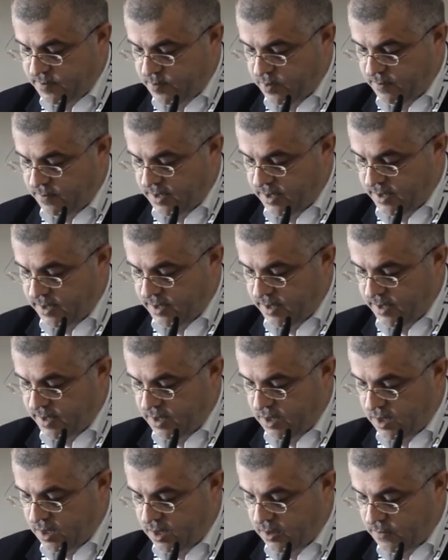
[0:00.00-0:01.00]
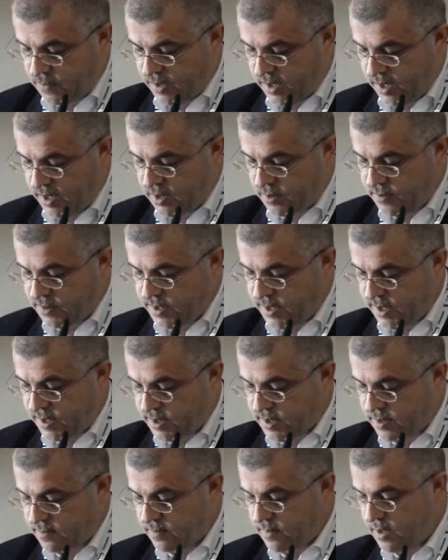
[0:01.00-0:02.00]
publicly known
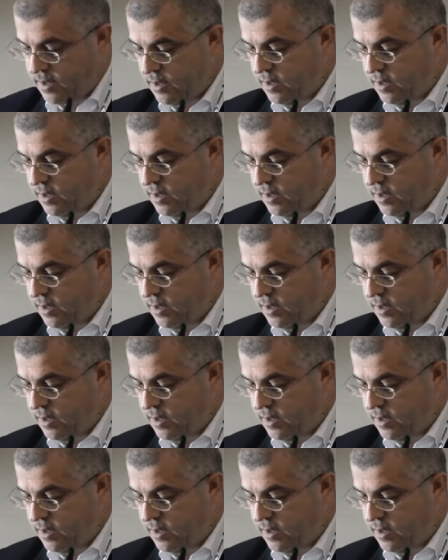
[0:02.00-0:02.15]
enthusiasm